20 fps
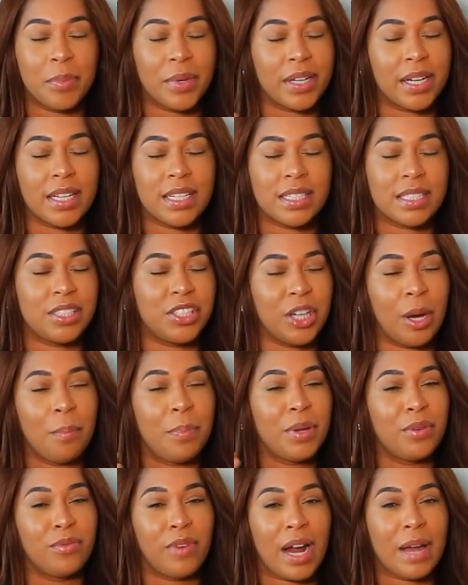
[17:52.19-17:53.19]
because
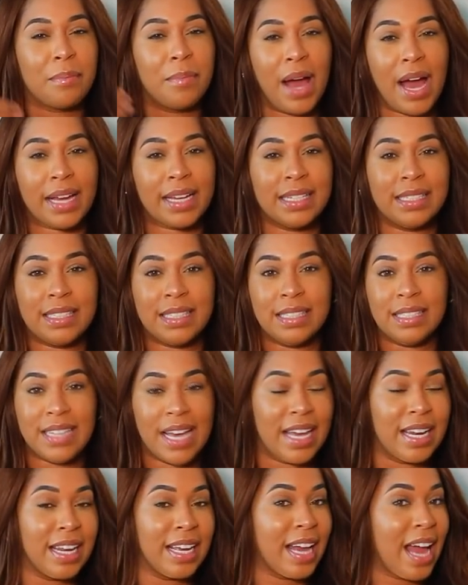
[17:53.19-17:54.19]
jumping right back into
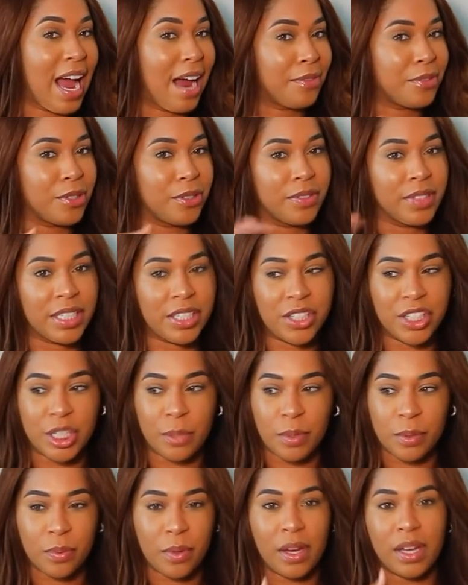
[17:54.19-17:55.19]
dating after a relationship
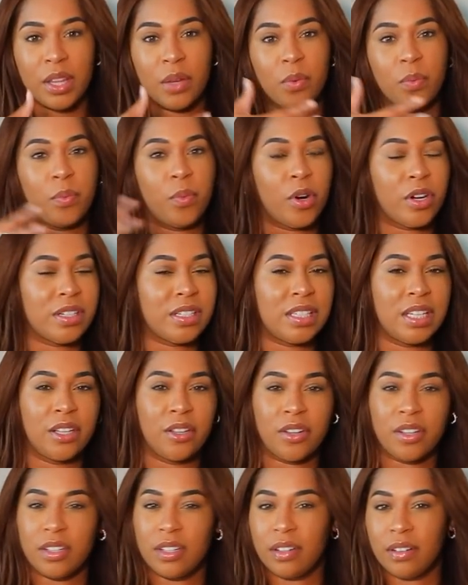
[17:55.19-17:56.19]
is probably the worst thing
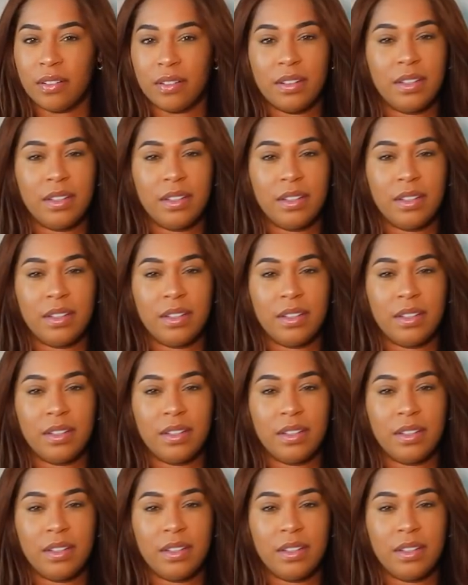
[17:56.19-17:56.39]
you could do.